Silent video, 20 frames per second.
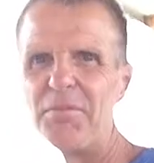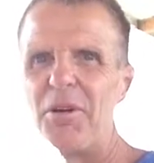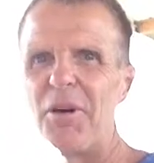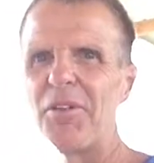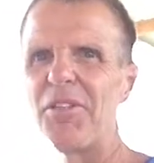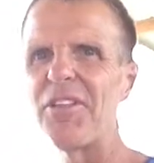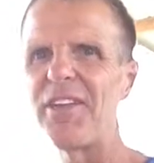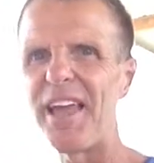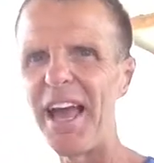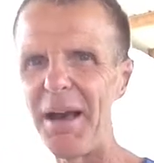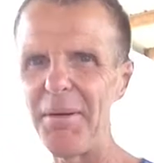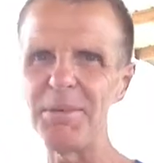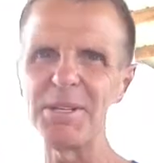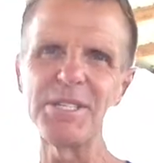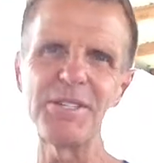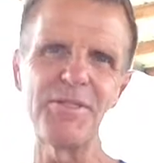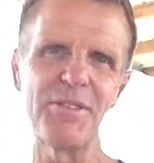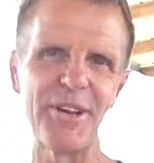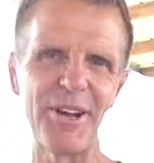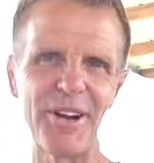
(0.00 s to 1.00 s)
of both the
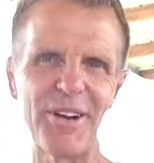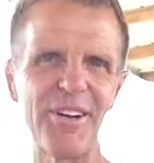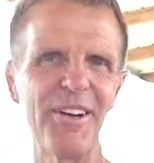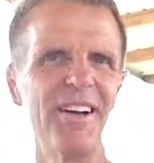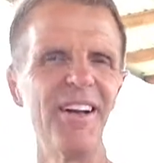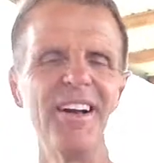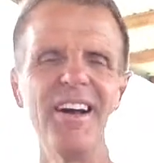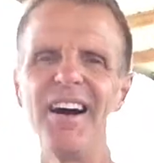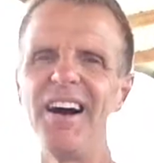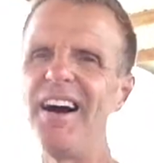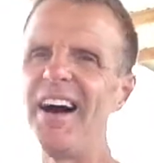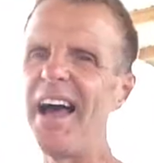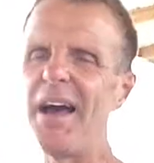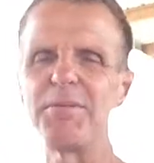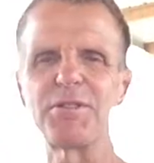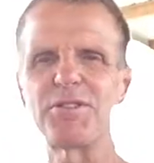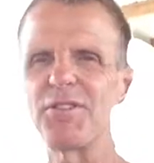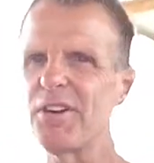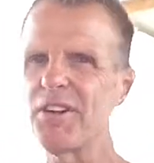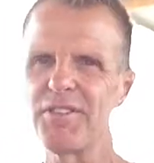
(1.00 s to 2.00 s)
atmosphere, uh,
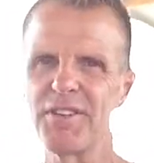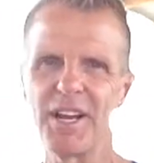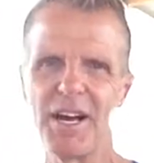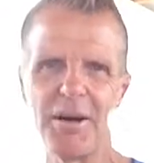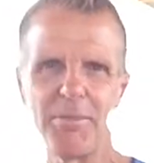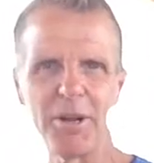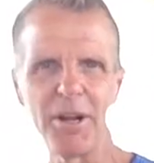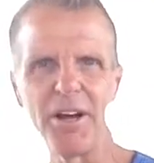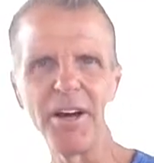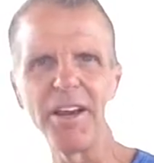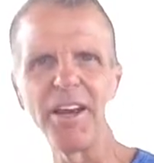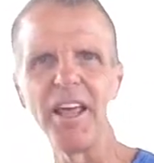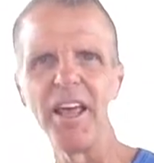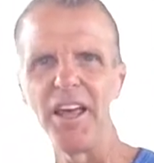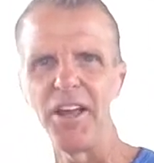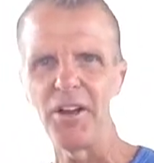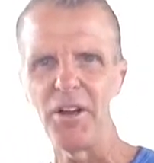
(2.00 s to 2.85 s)
atmospheric phenomenon,